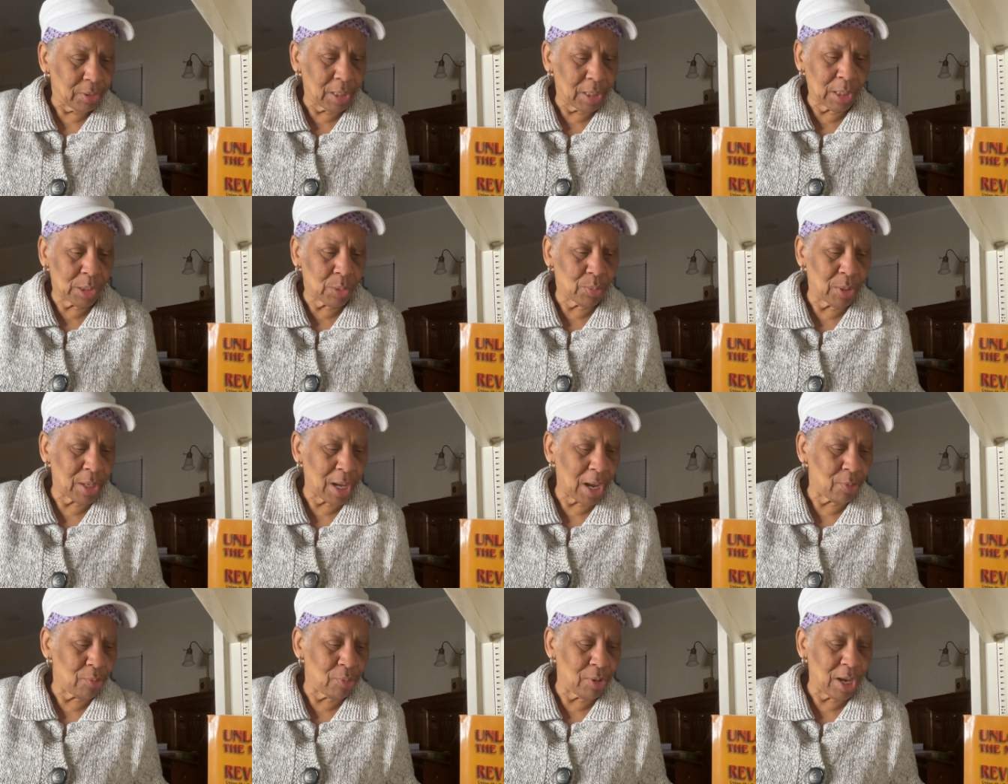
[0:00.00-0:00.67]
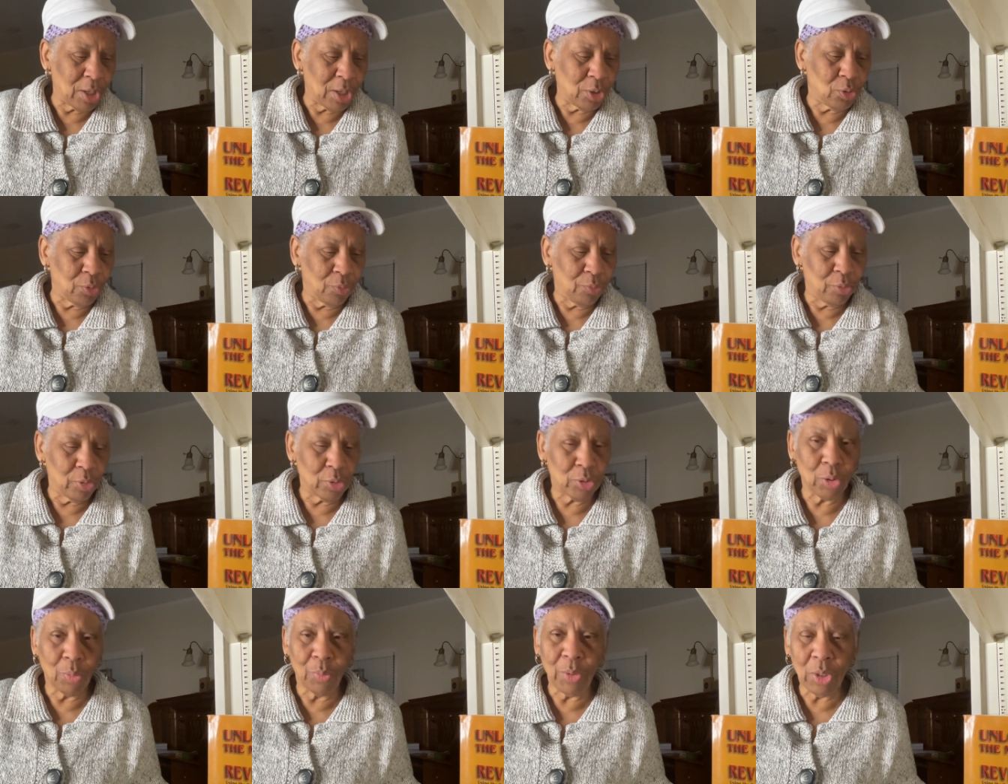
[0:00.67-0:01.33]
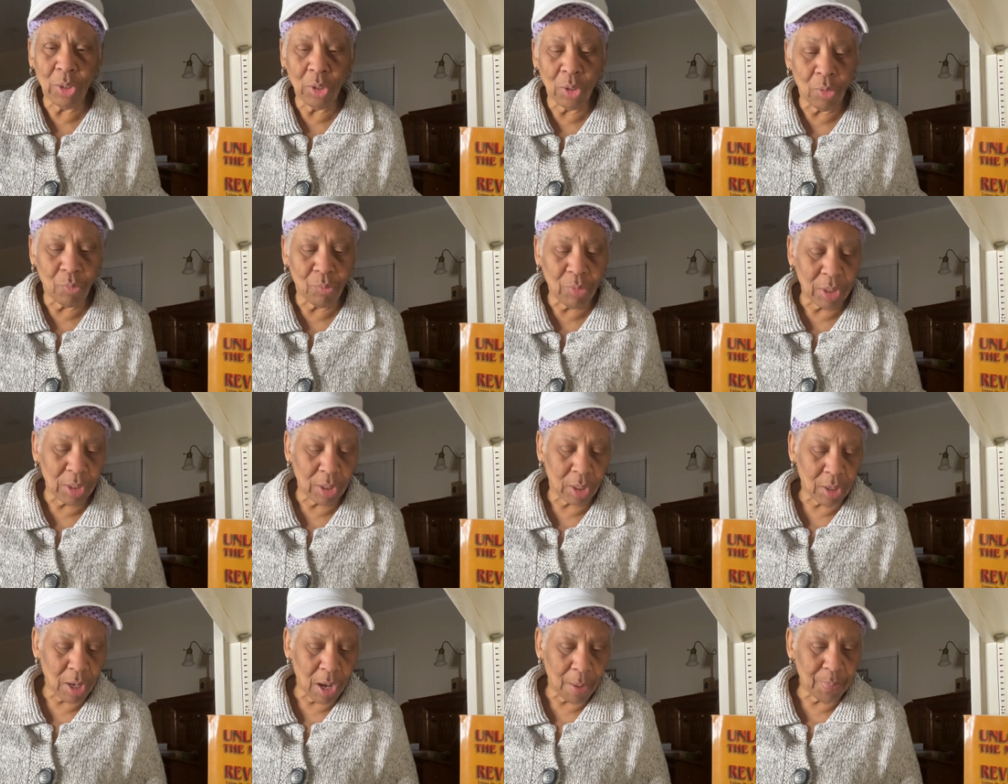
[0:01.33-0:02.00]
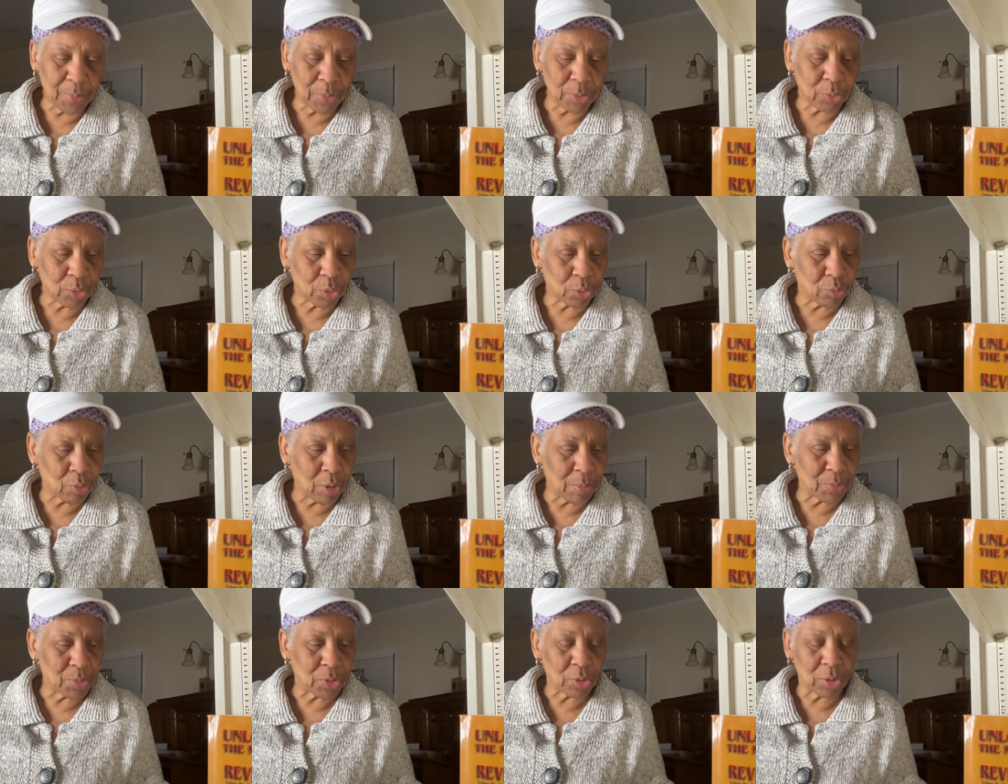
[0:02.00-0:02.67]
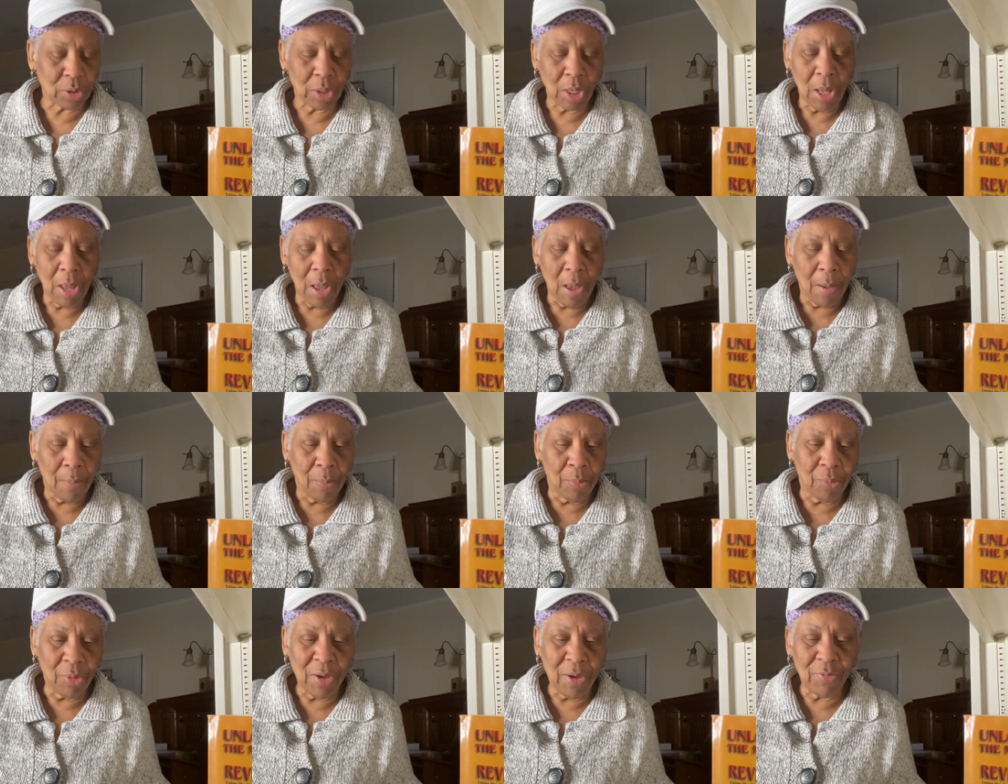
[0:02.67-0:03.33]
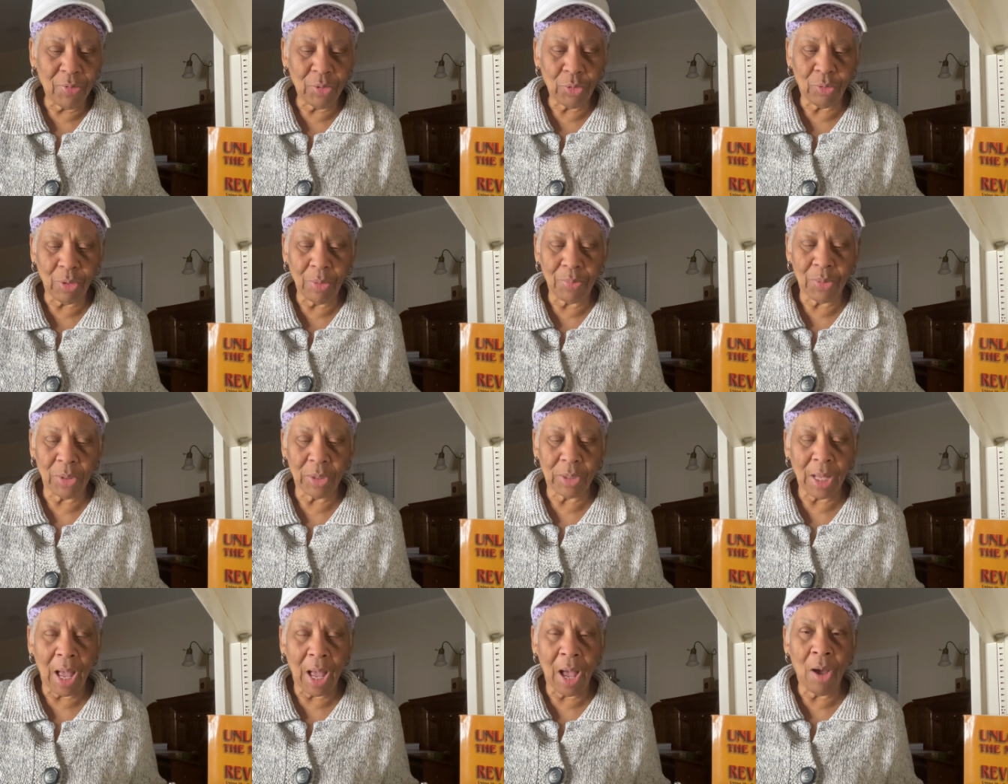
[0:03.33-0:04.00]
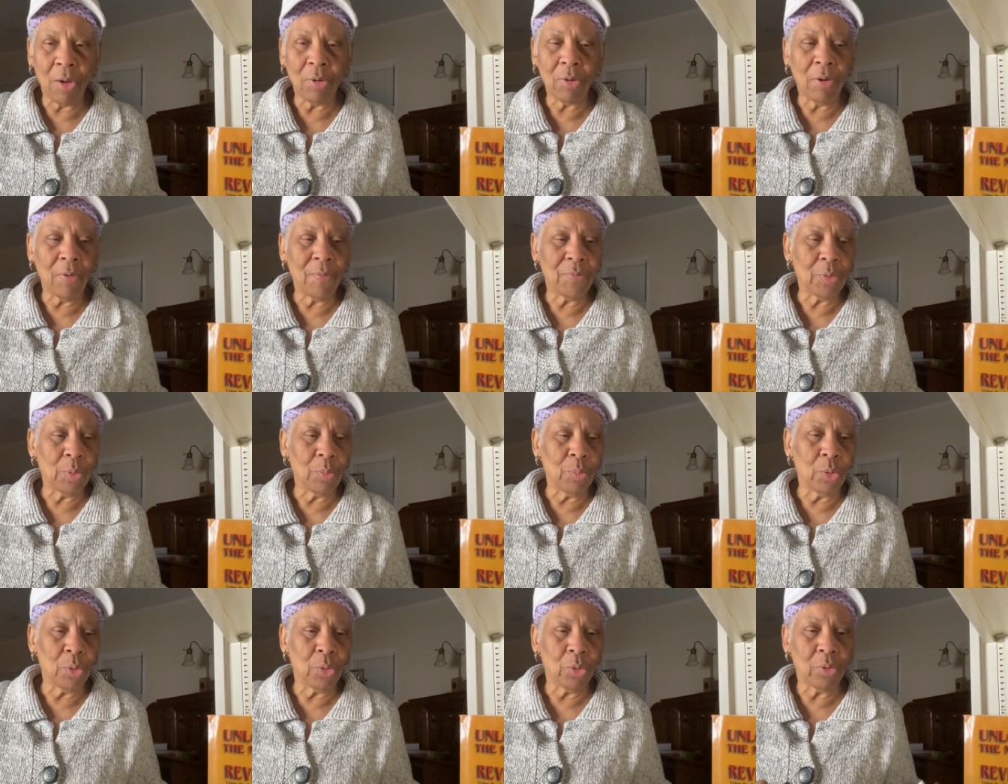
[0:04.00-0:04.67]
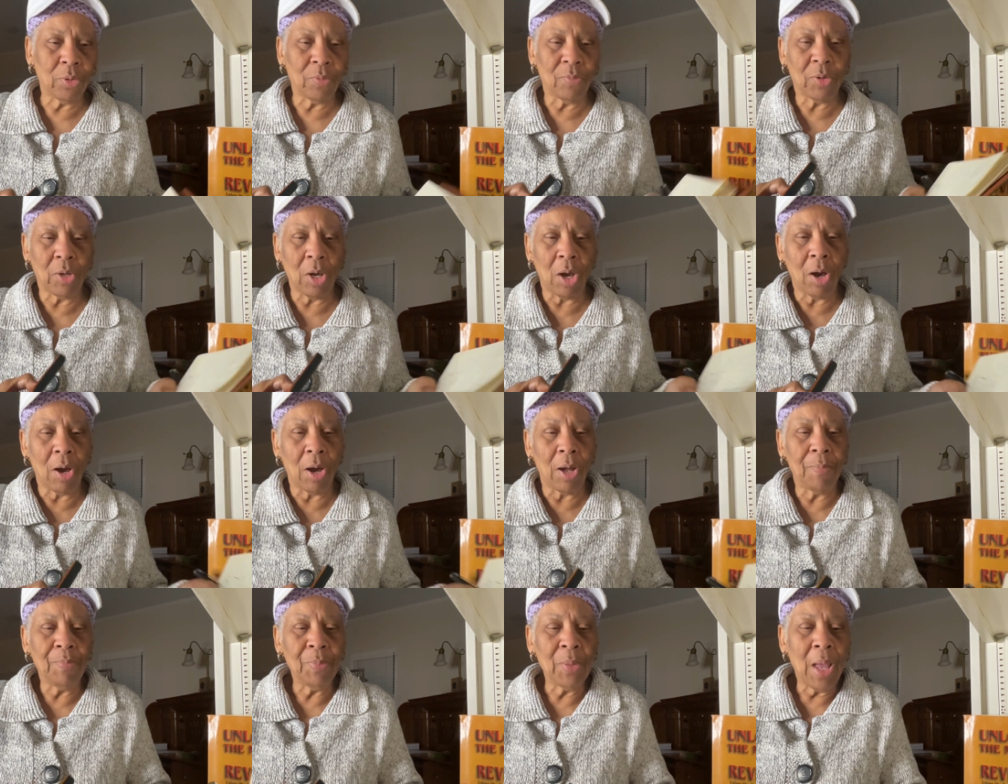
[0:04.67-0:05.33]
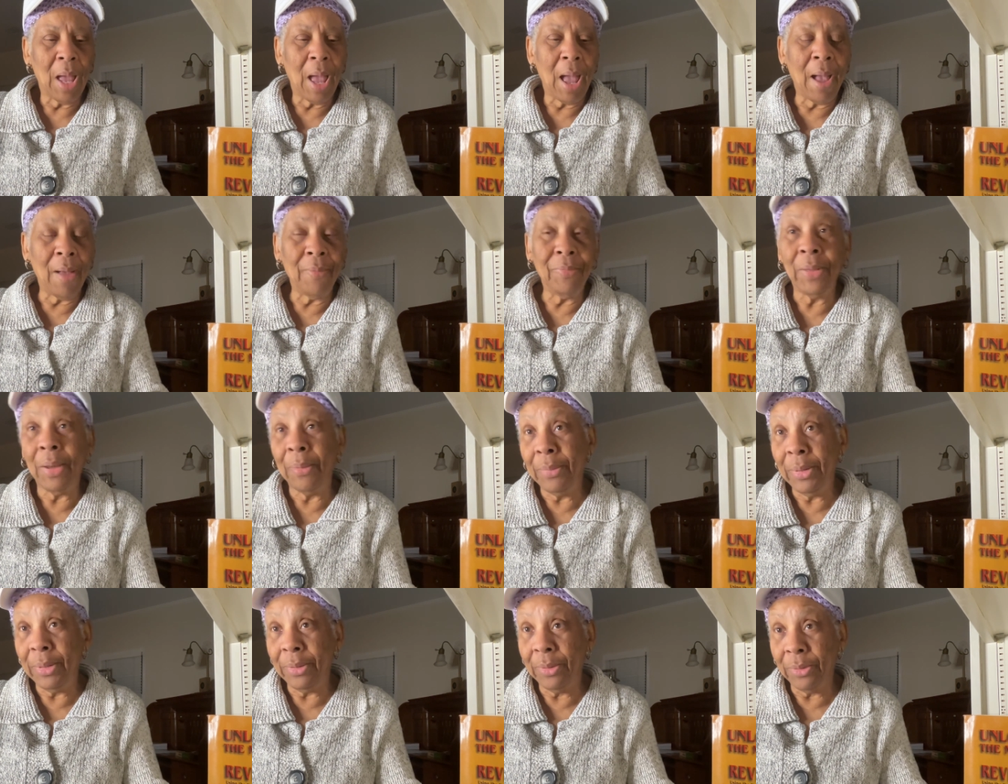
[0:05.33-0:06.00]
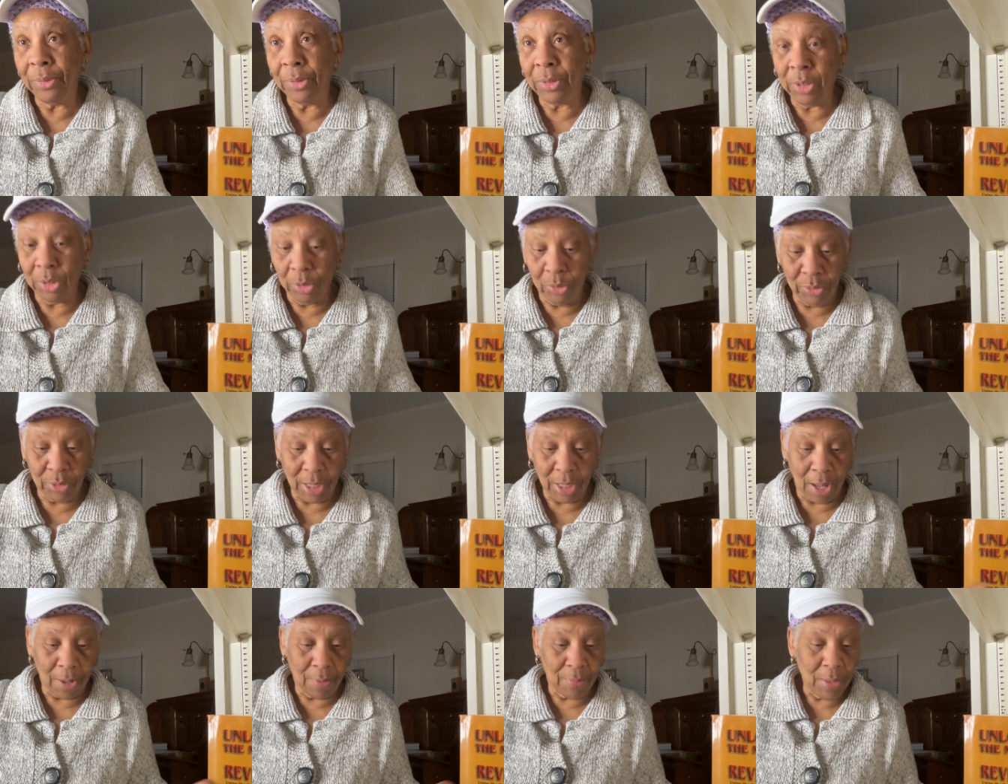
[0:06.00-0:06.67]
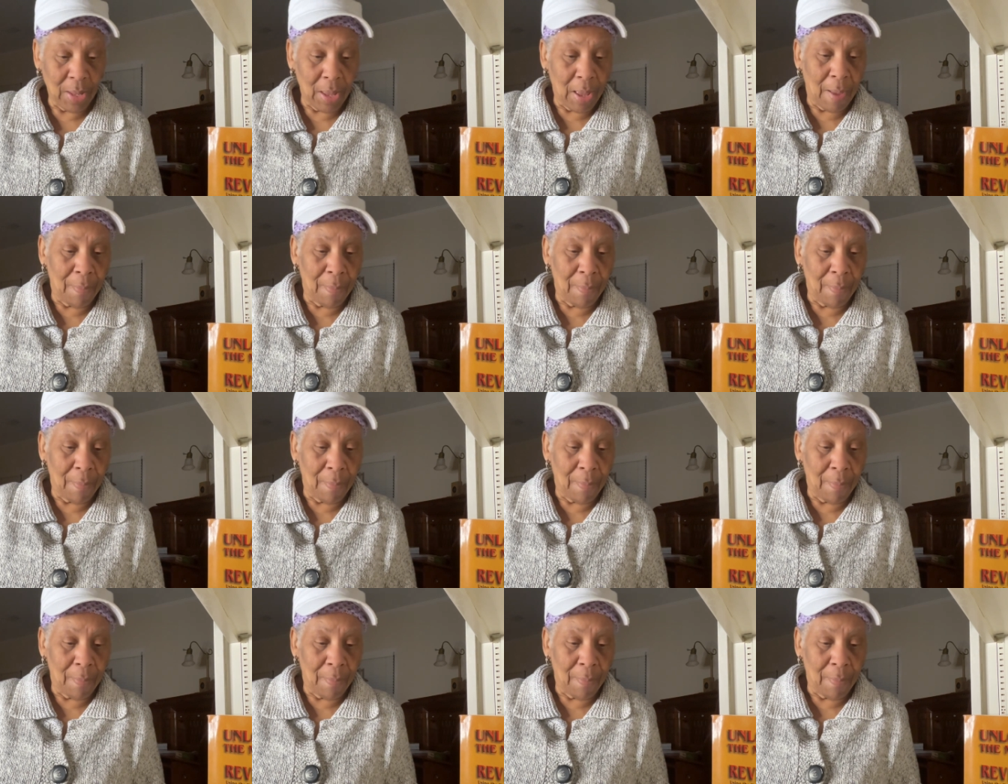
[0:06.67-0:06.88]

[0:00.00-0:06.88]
That's what I created you for. So we're going to read a couple of scriptures, brief scriptures out of the word of God, and then we're going to close out.